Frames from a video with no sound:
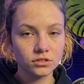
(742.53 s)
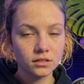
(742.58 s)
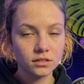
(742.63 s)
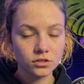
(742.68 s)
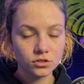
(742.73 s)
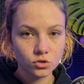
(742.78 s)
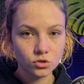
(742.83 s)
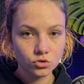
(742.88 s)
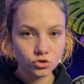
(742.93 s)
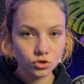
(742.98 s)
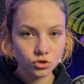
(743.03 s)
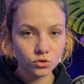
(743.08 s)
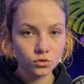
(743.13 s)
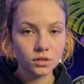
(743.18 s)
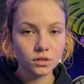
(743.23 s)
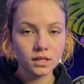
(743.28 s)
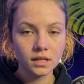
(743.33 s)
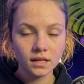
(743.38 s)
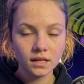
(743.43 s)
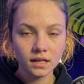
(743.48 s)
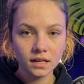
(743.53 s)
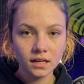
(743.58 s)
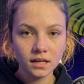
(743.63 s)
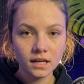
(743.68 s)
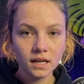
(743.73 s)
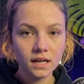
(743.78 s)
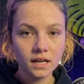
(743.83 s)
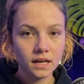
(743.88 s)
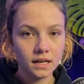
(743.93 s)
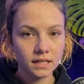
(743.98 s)
social
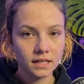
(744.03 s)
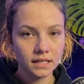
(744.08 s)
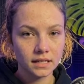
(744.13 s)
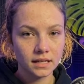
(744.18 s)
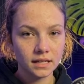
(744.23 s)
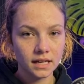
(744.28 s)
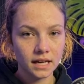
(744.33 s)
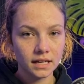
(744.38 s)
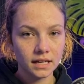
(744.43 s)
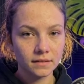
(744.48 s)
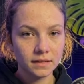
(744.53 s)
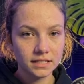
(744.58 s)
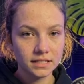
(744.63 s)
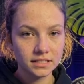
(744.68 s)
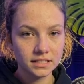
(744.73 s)
elements